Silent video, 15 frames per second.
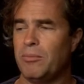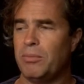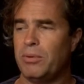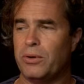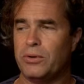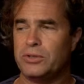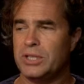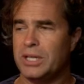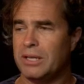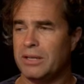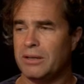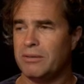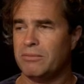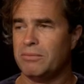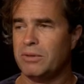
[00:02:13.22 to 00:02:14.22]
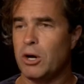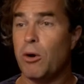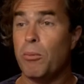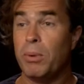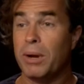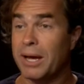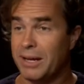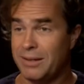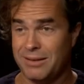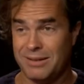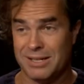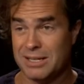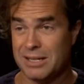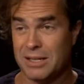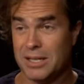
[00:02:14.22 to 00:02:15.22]
plot in complicated
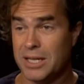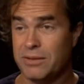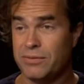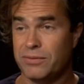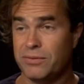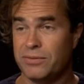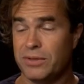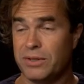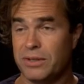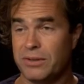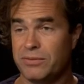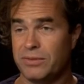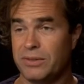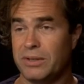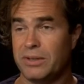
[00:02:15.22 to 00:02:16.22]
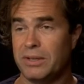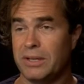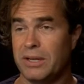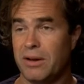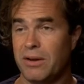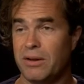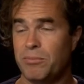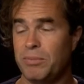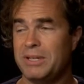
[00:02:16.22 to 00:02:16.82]
inner life for Garland,